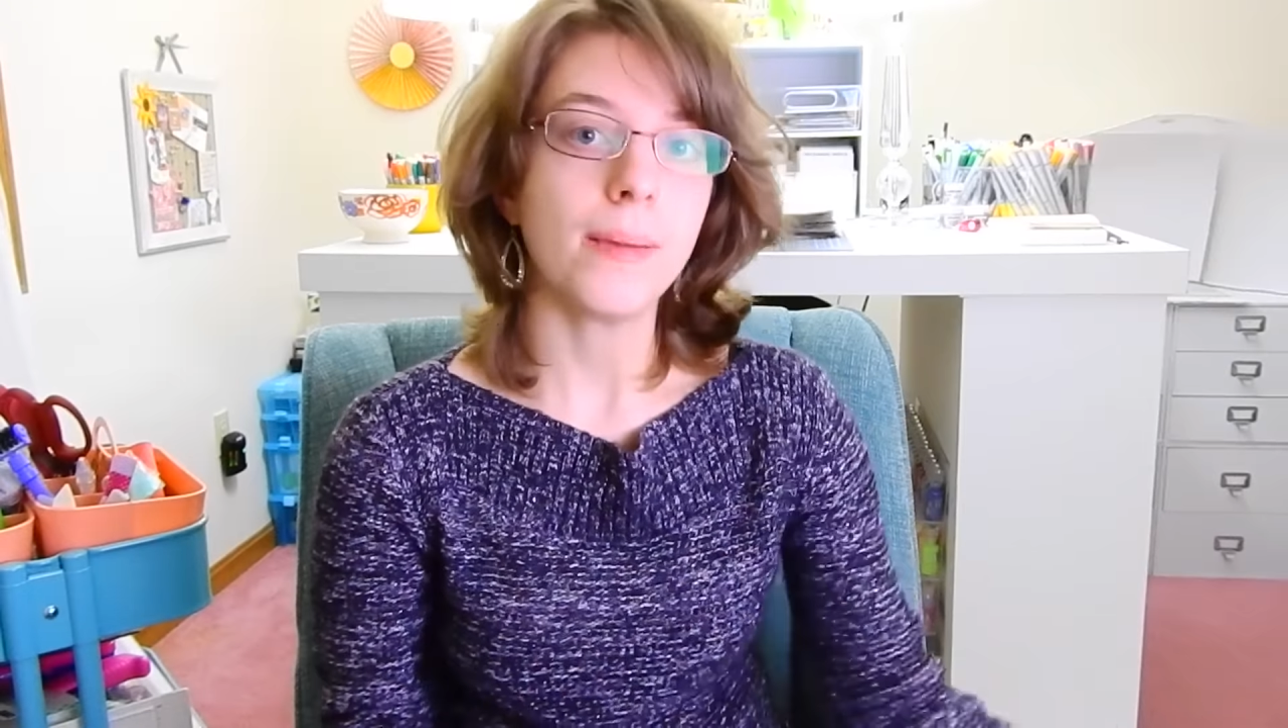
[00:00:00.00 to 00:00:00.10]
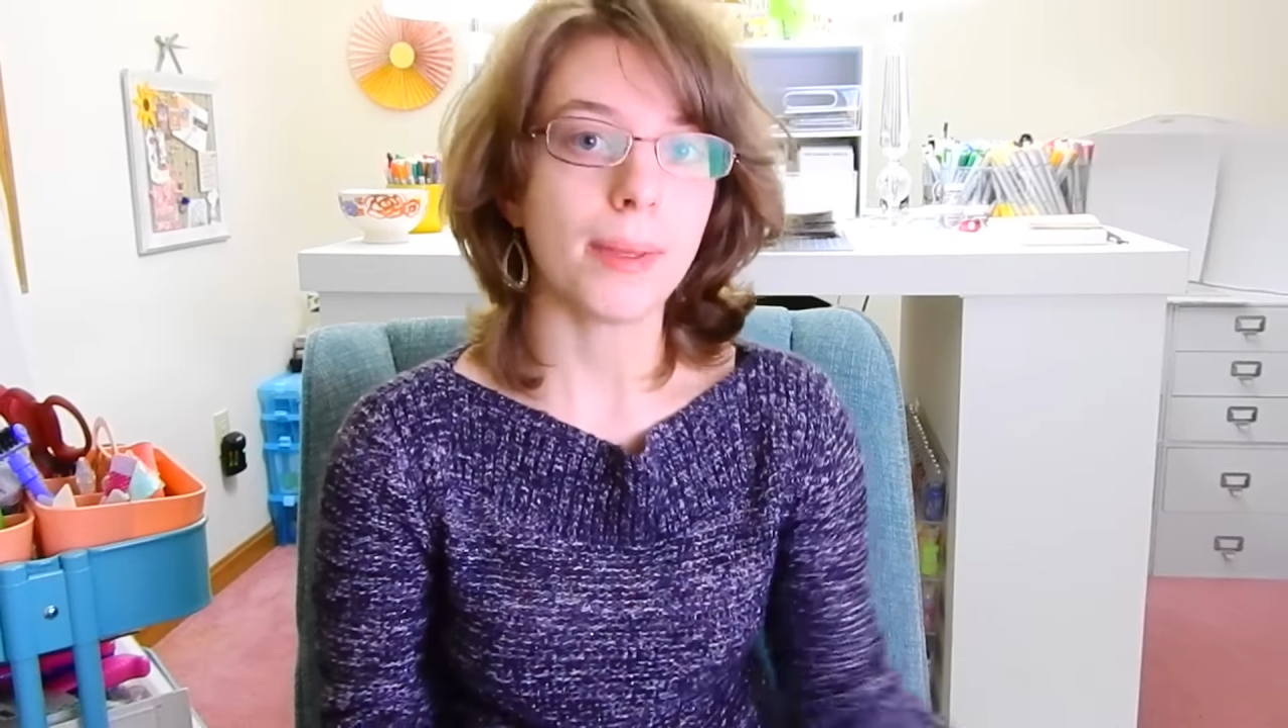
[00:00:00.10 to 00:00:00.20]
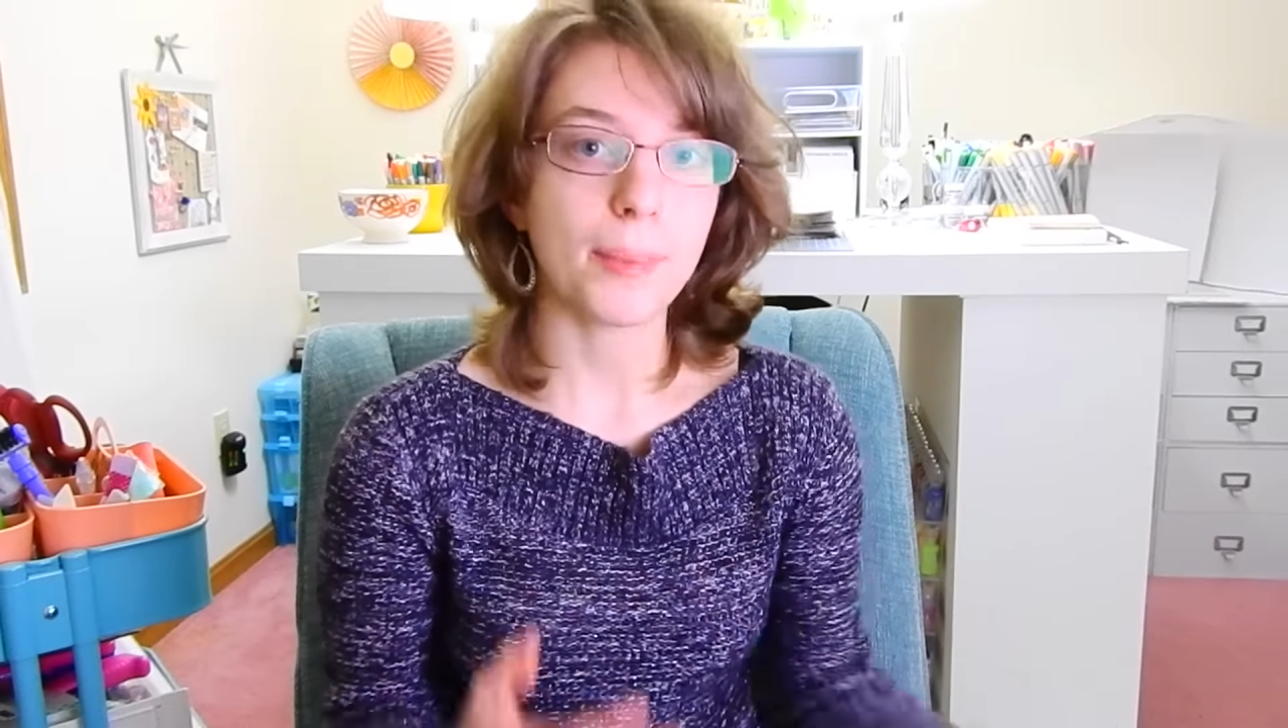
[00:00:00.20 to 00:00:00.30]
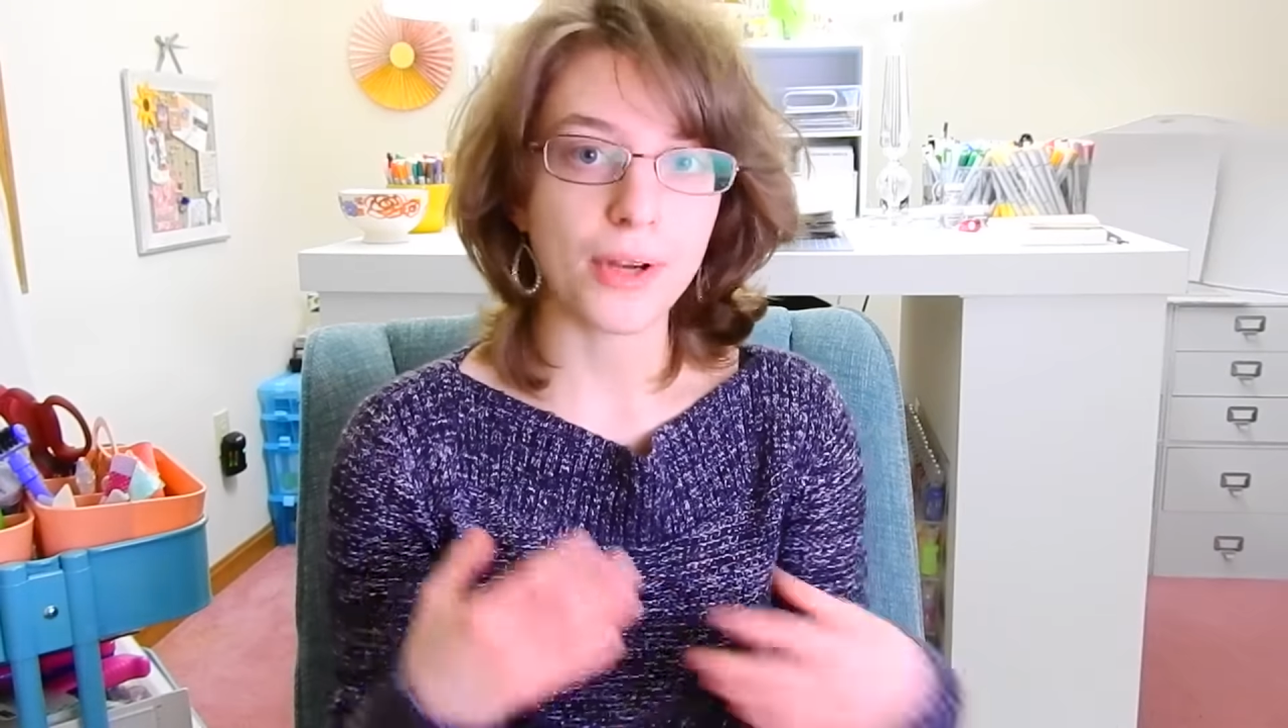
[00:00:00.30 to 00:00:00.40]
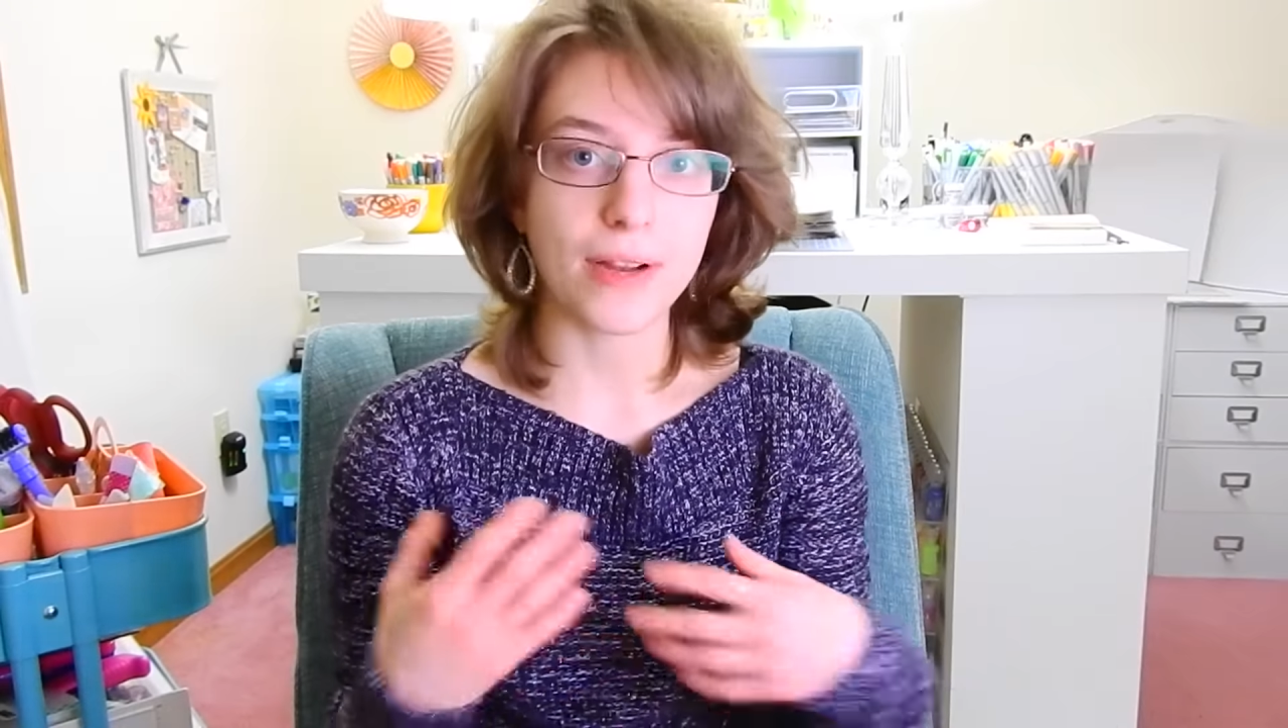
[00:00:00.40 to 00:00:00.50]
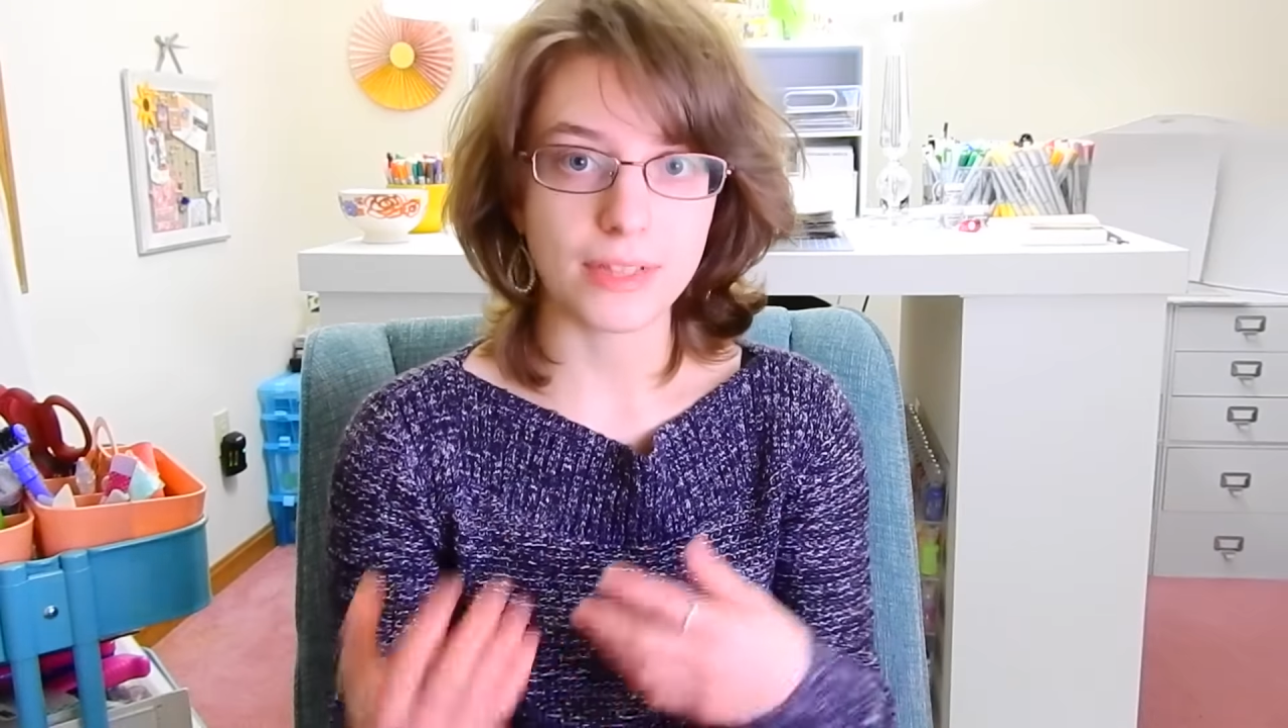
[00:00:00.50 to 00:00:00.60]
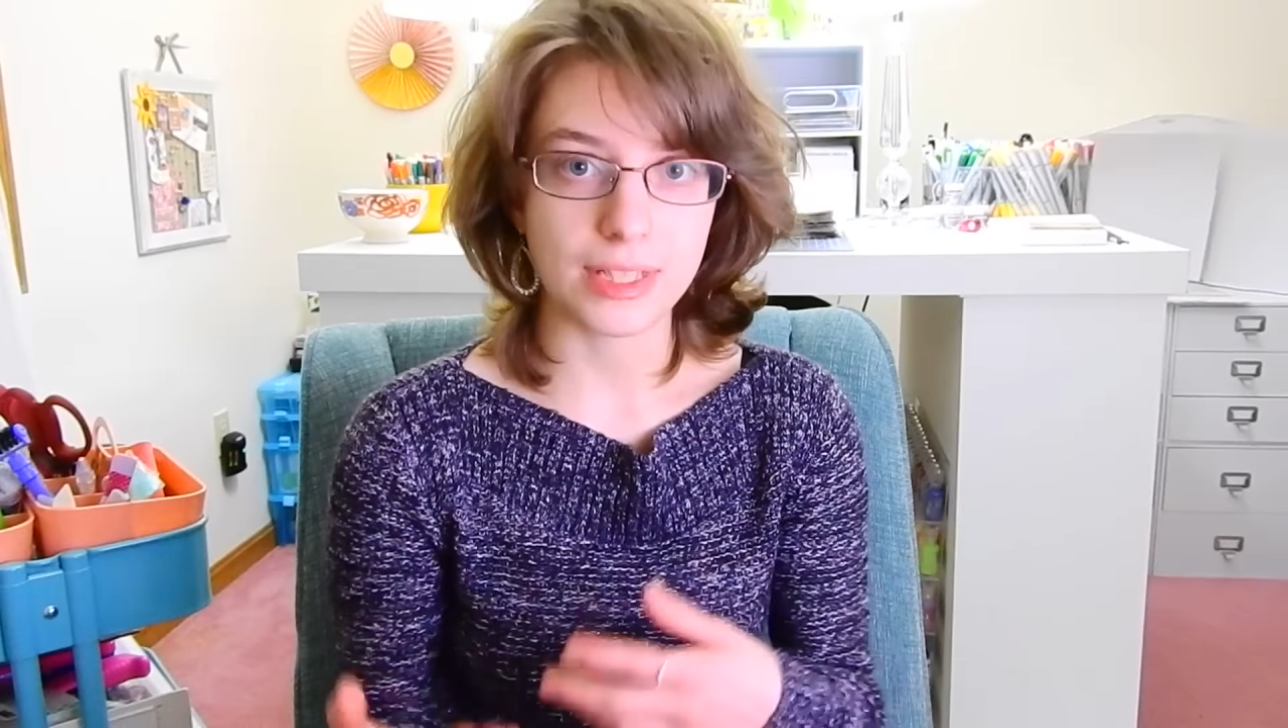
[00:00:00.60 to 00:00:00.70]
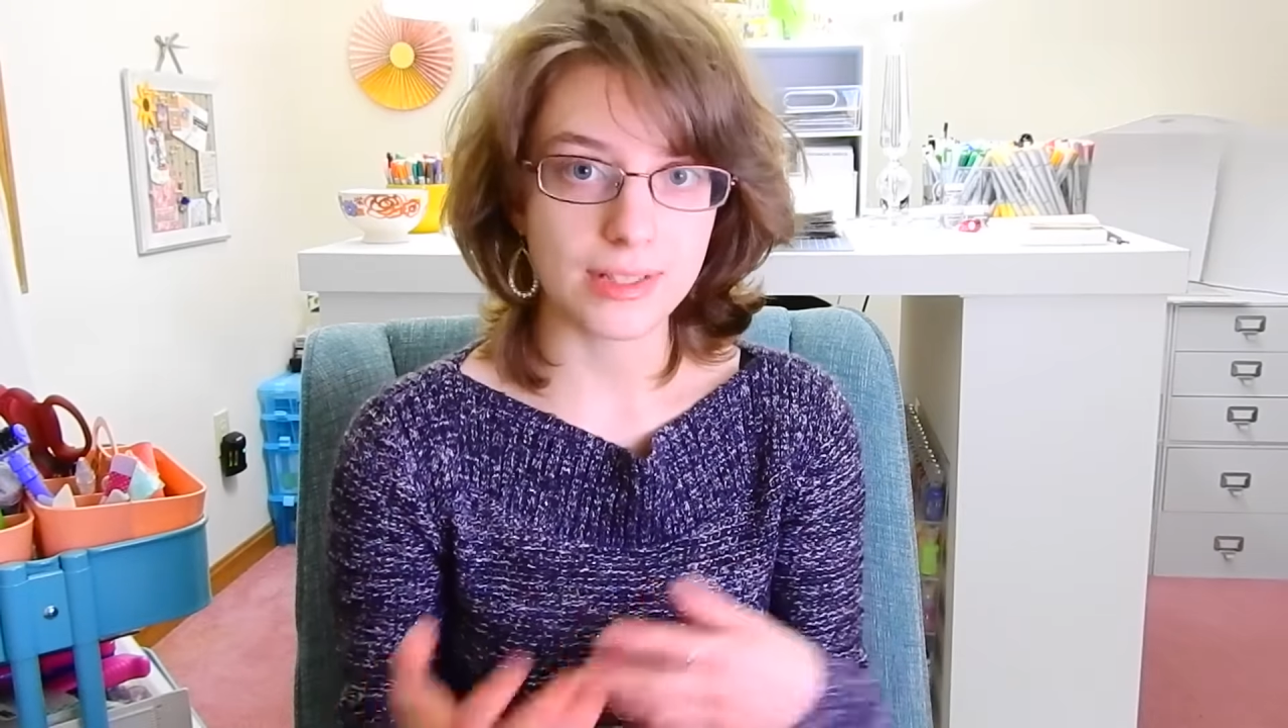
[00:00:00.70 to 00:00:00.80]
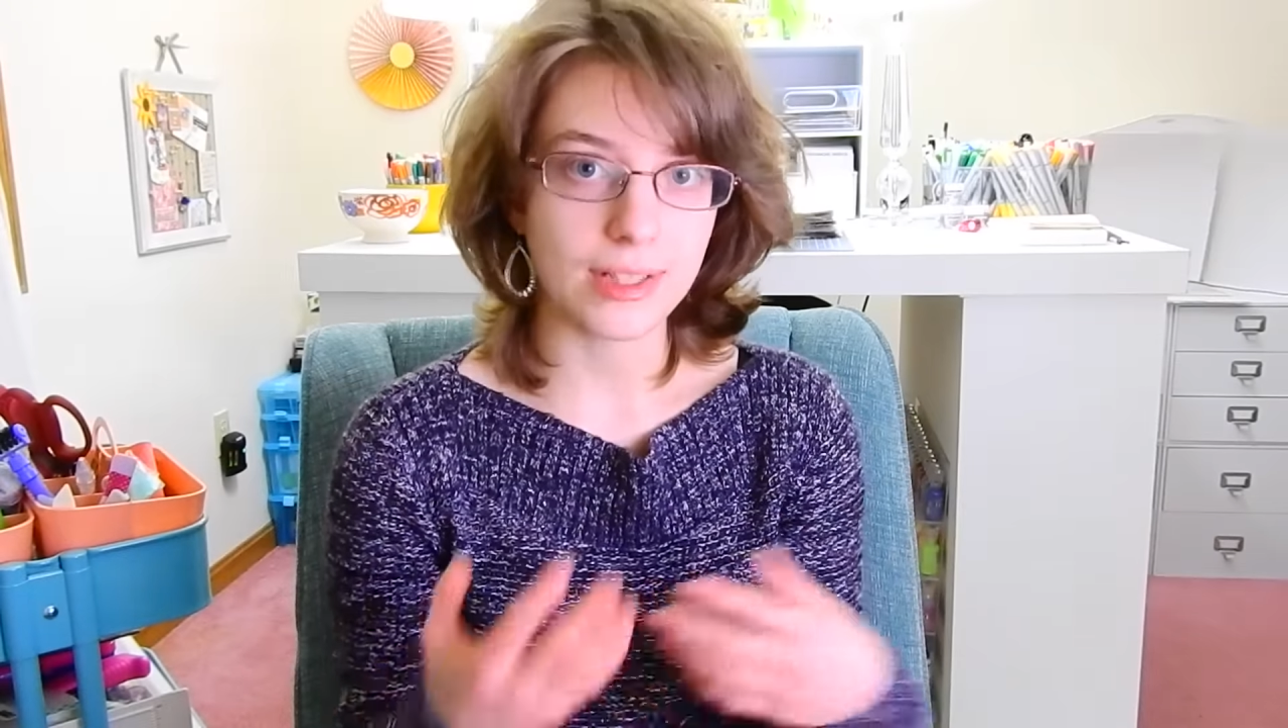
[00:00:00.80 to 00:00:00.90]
paper crafting,